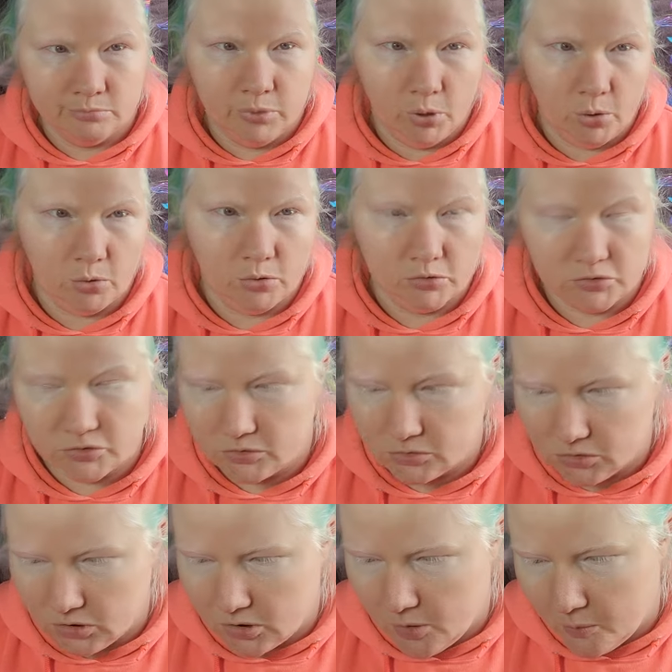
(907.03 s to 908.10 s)
pull
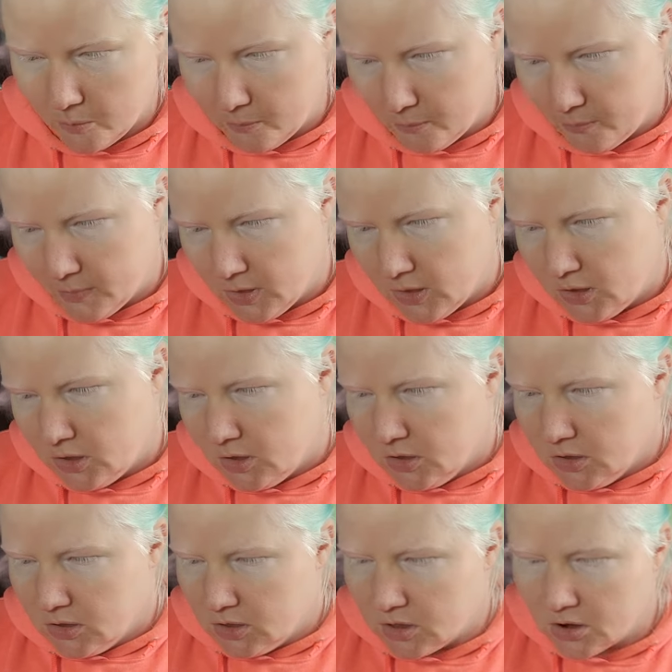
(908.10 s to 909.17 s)
to, you know,
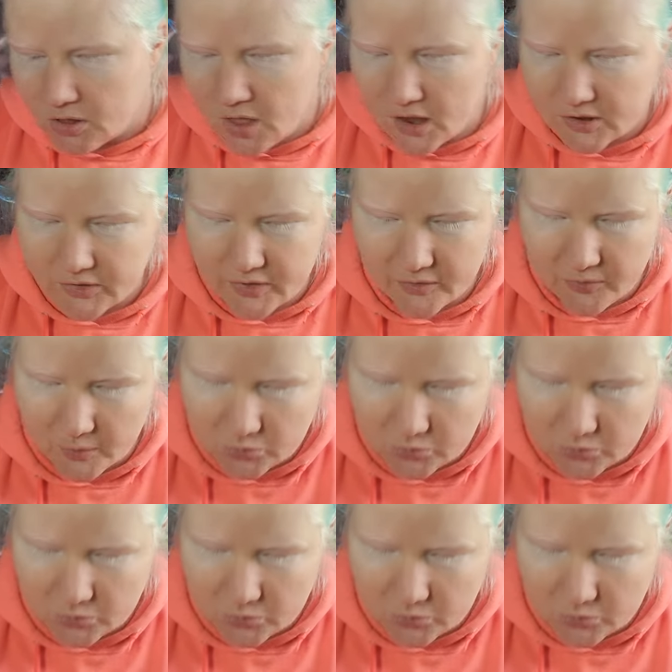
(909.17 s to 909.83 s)
get a lot of stuff.